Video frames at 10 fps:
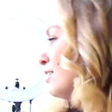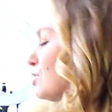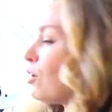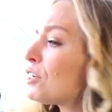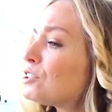the
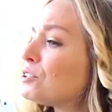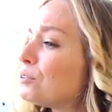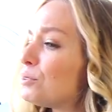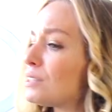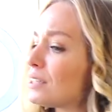sauna
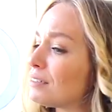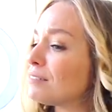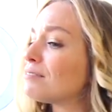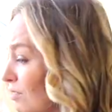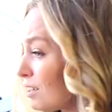suits
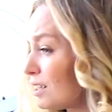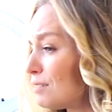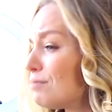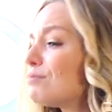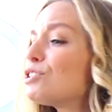and
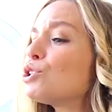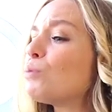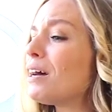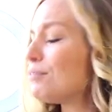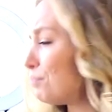the
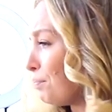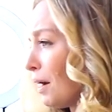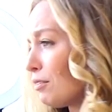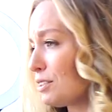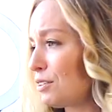sweat
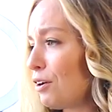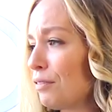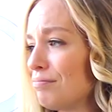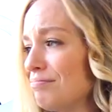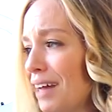belts and all